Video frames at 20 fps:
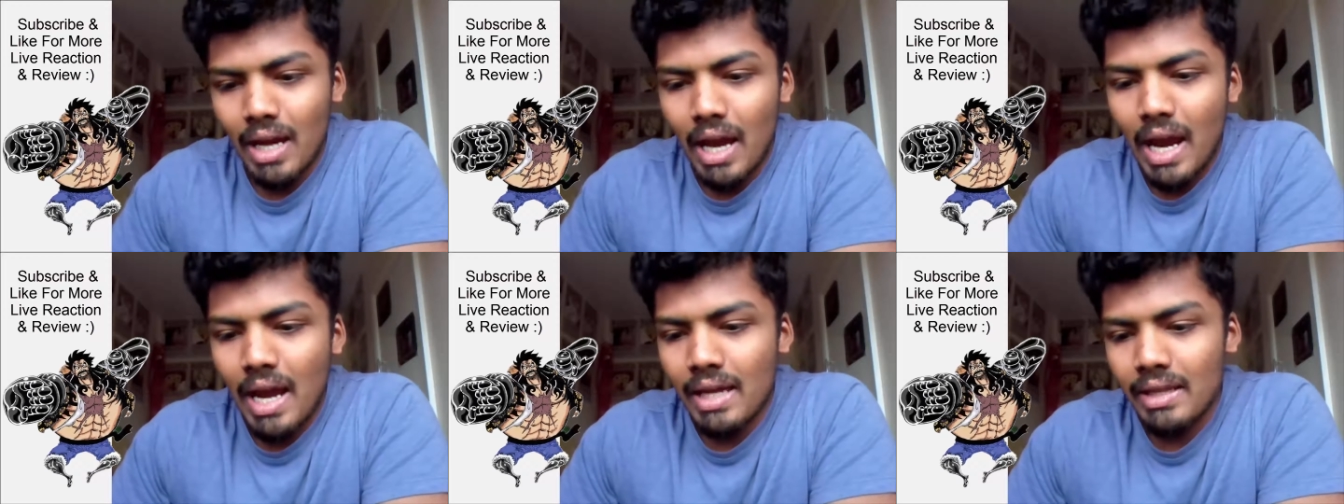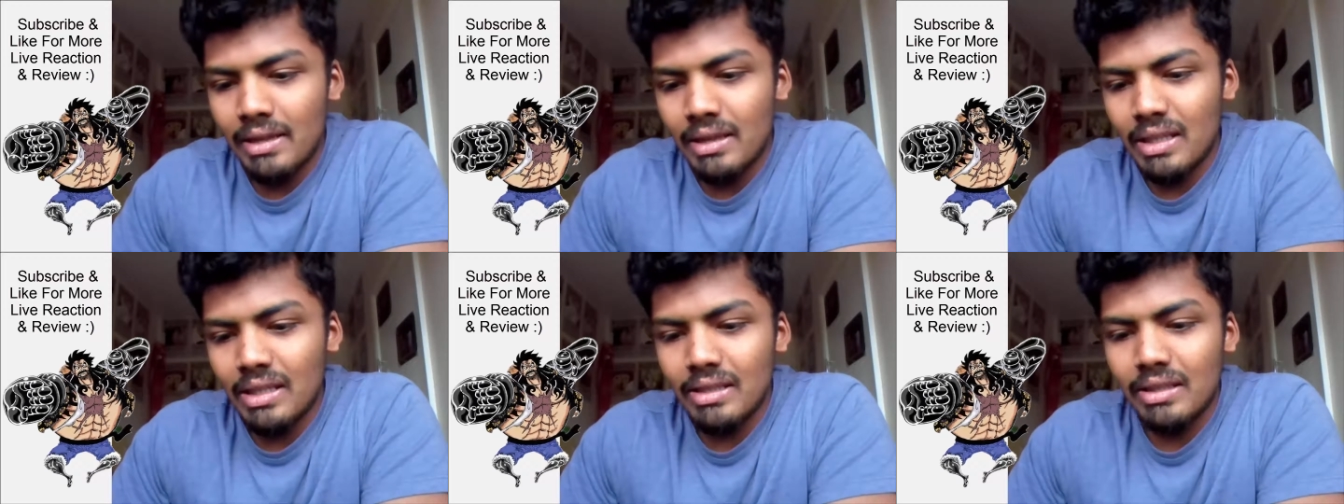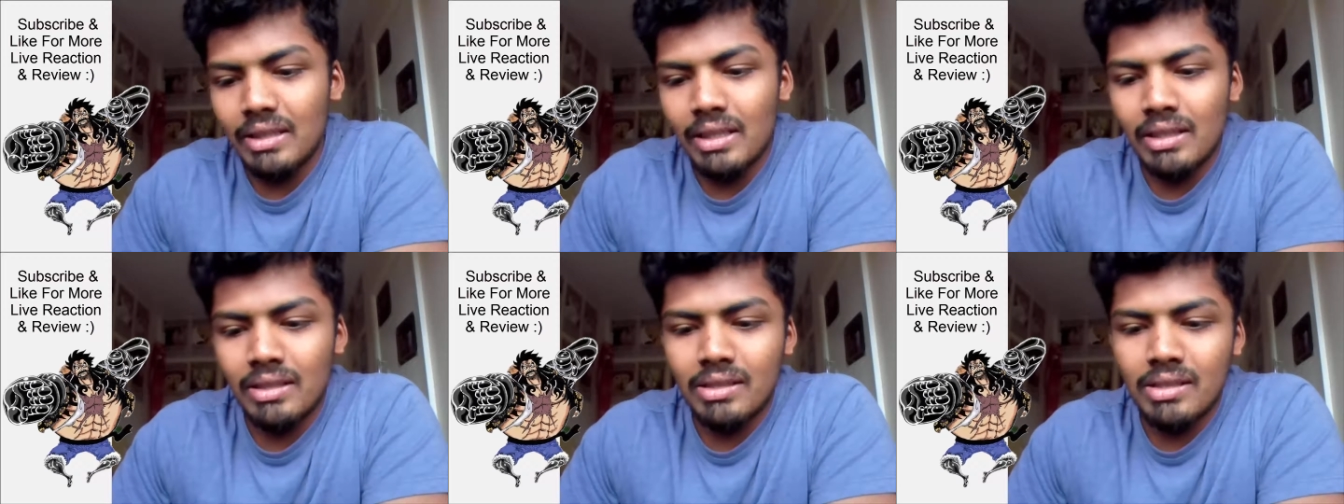and the
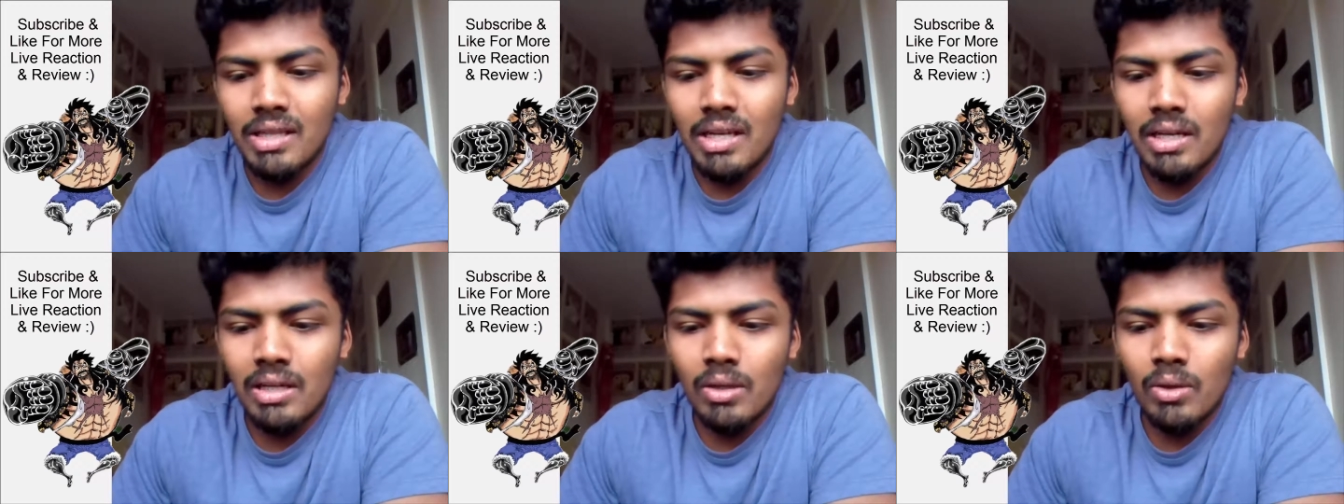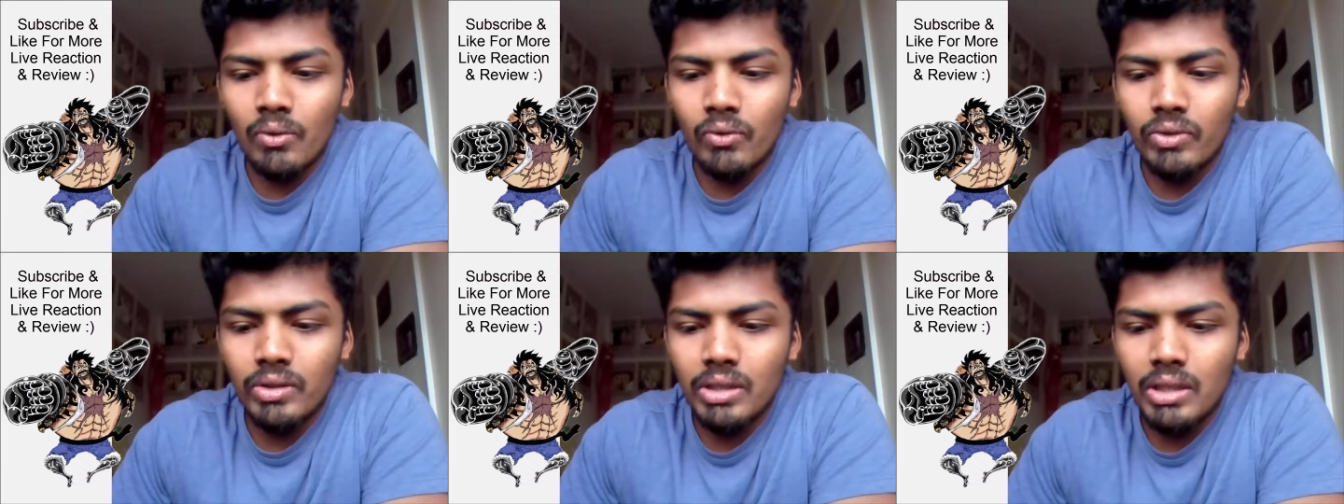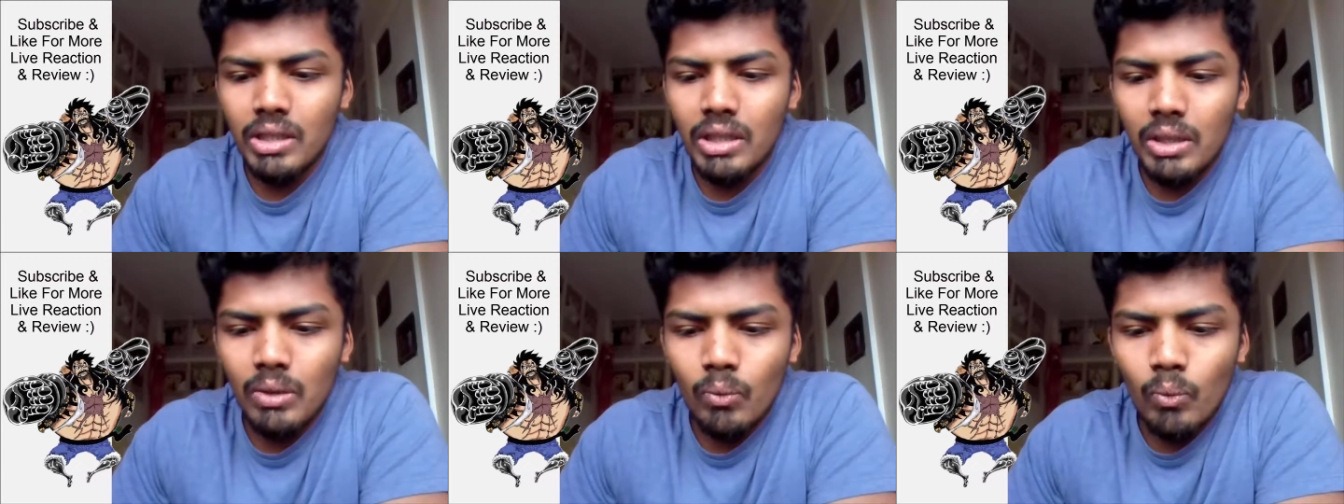third son of
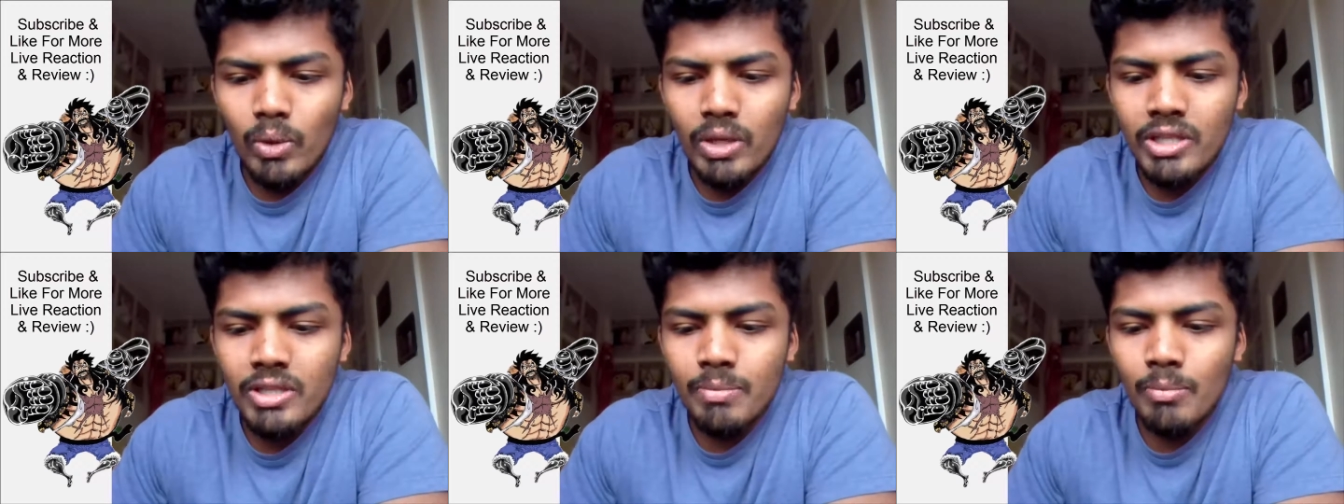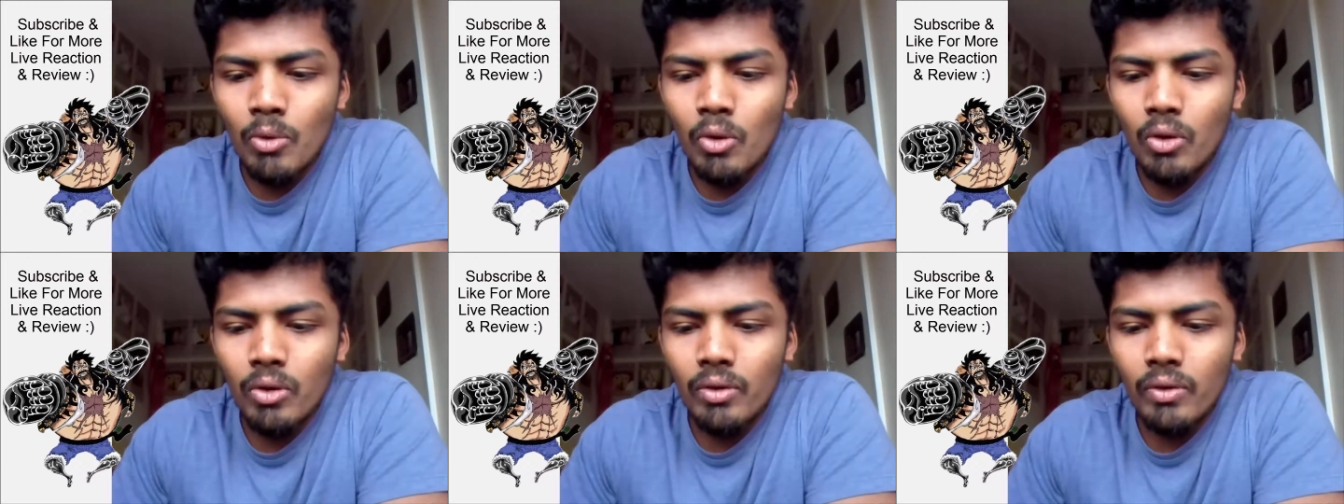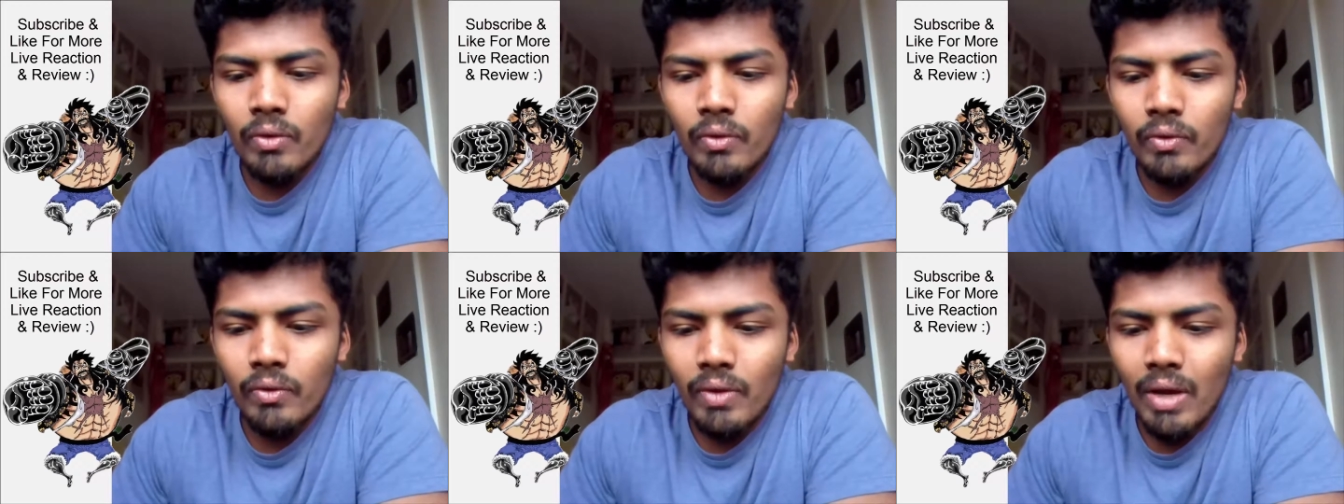the
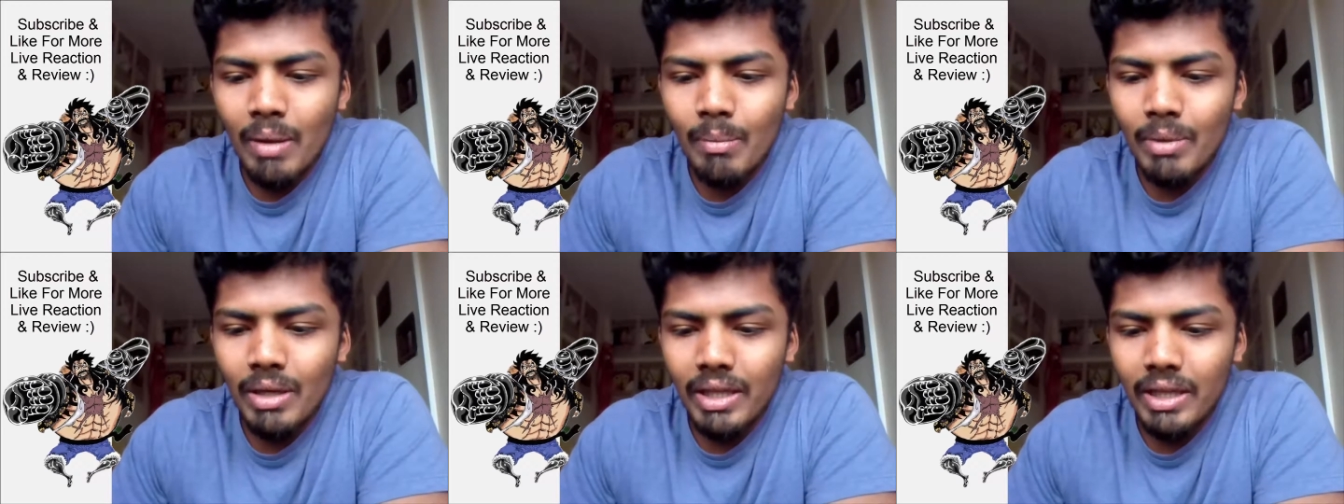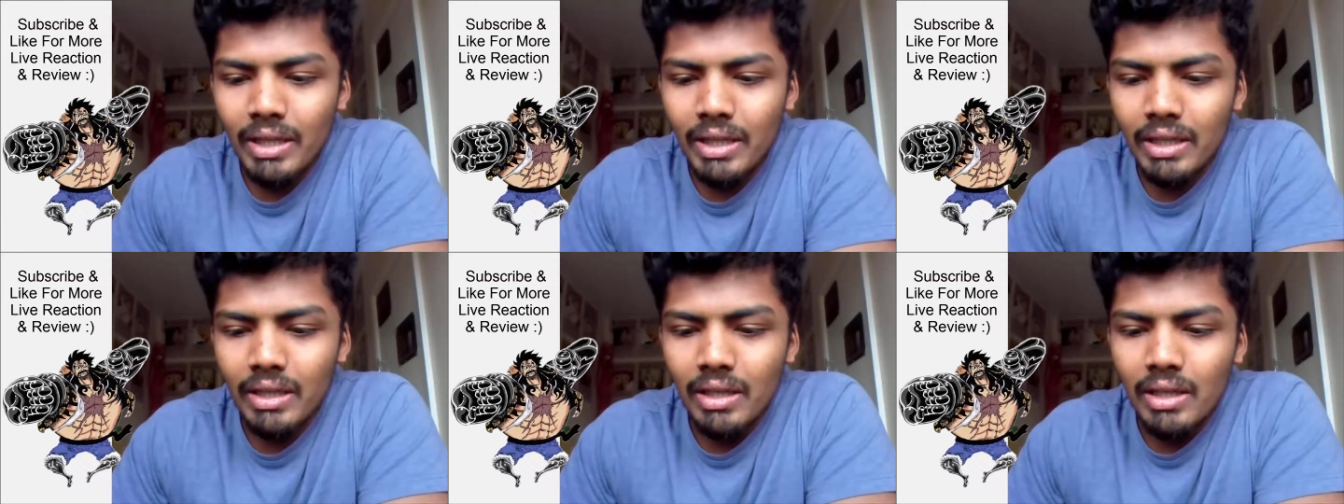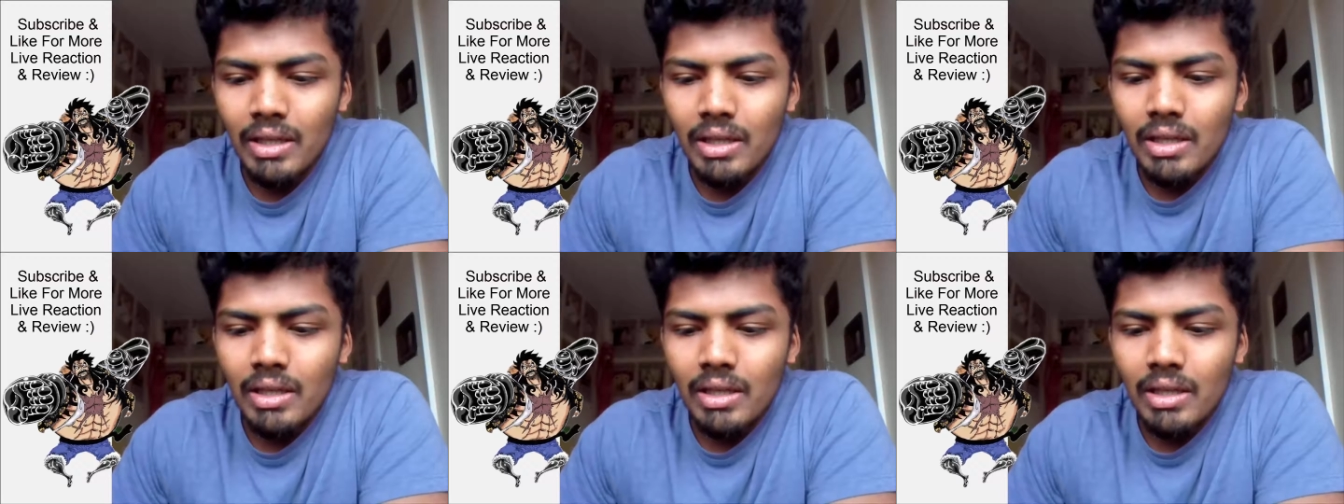Vinsmoke family,